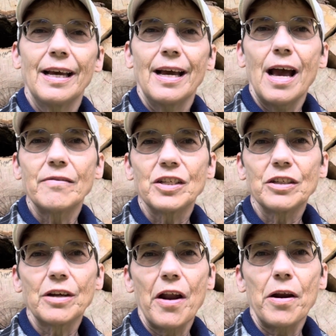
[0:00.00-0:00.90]
I've still
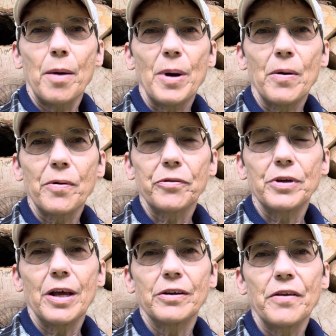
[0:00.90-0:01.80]
got about
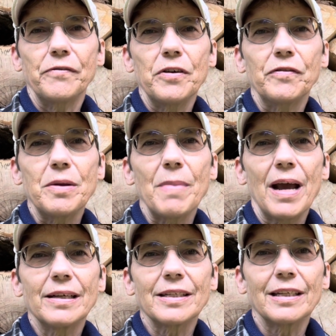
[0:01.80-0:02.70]
350
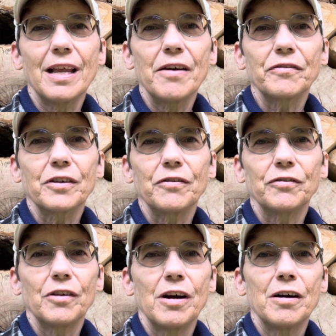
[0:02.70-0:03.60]
miles left
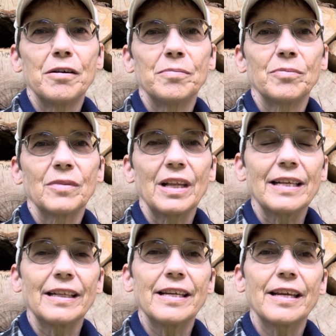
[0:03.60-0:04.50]
from
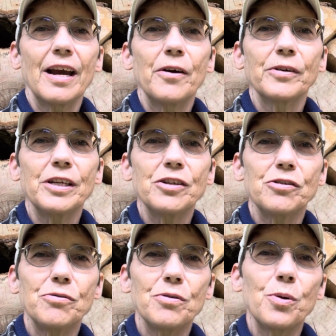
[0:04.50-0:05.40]
Langley County
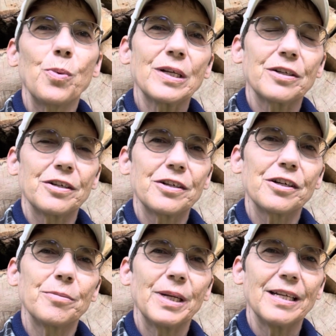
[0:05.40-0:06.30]
to the western
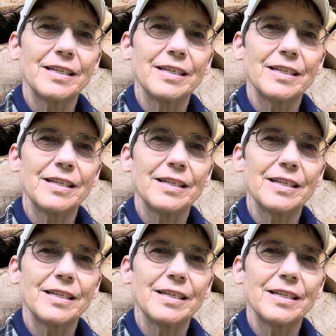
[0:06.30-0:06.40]
terminus,